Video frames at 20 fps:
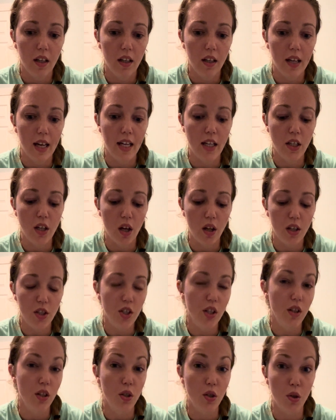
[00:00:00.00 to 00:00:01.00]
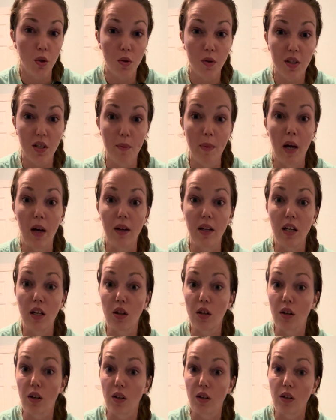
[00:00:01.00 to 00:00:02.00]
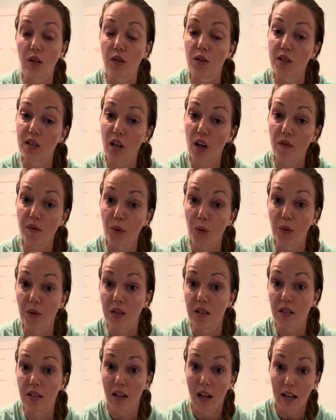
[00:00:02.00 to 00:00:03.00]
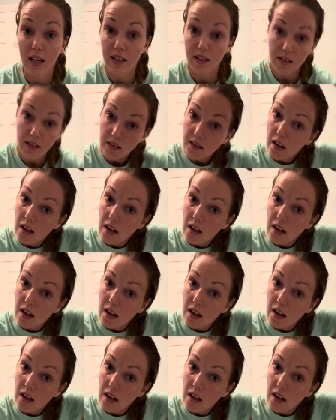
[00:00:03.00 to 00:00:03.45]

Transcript: acknowledging the truths about either yourself or this knight